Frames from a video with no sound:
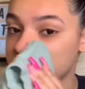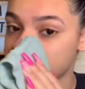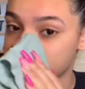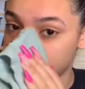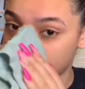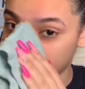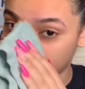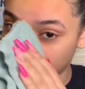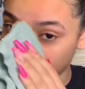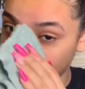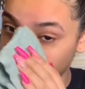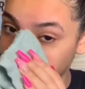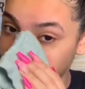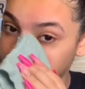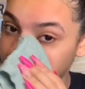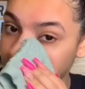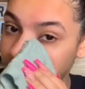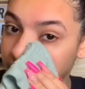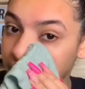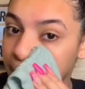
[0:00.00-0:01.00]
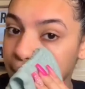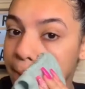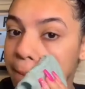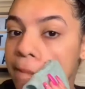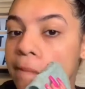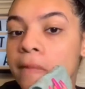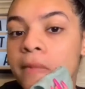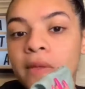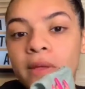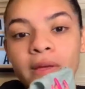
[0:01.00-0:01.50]
there's nothing on there.
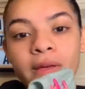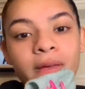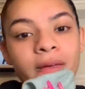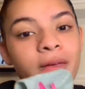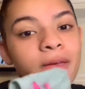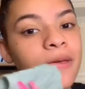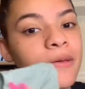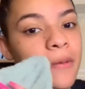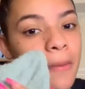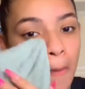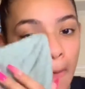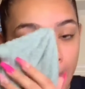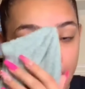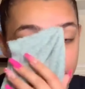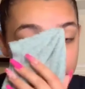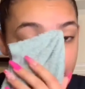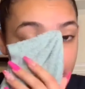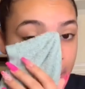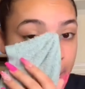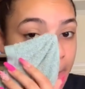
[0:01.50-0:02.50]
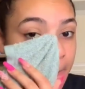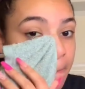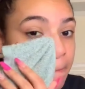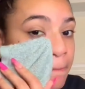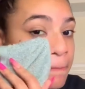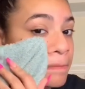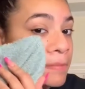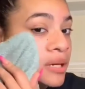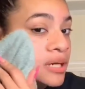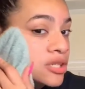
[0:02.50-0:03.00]
But
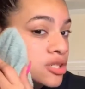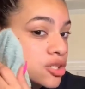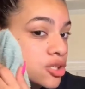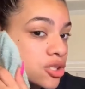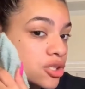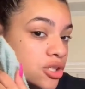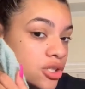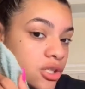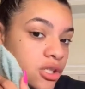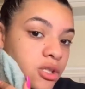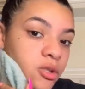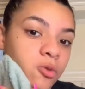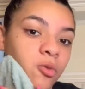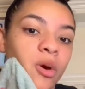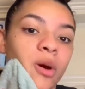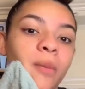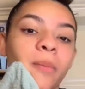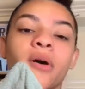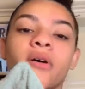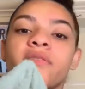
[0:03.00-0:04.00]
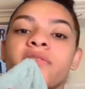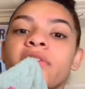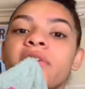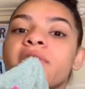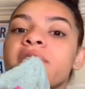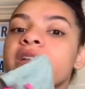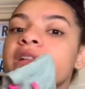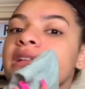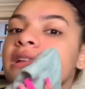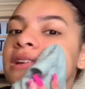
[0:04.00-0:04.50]
make sure you just wipe off
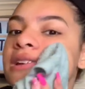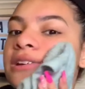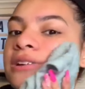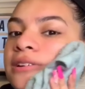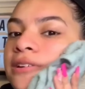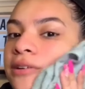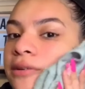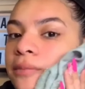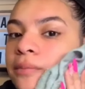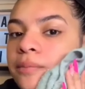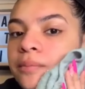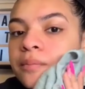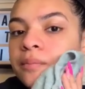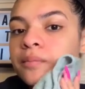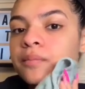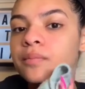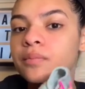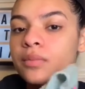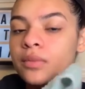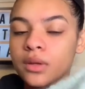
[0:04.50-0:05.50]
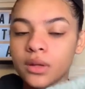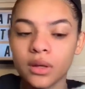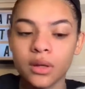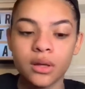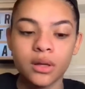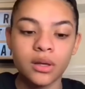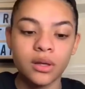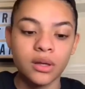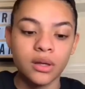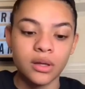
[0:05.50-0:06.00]
everything good.
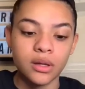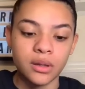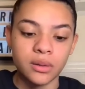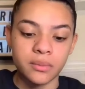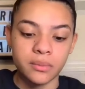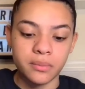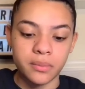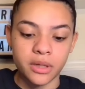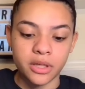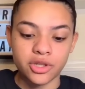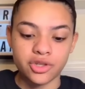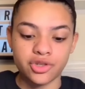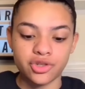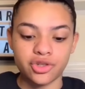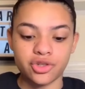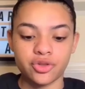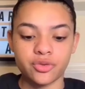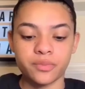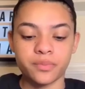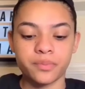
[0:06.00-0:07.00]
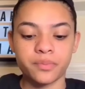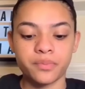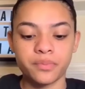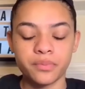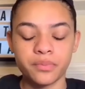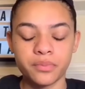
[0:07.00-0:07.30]
Make sure